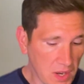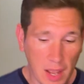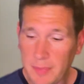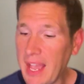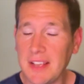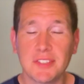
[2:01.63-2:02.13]

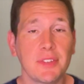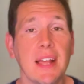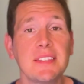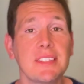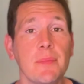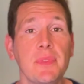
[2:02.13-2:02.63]
Um, yeah, so
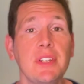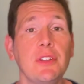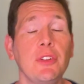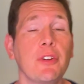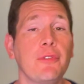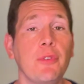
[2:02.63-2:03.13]
that's something to
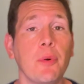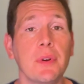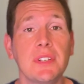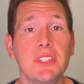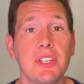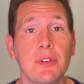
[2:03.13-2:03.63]
look
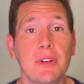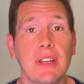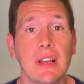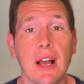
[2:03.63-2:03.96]
forward to.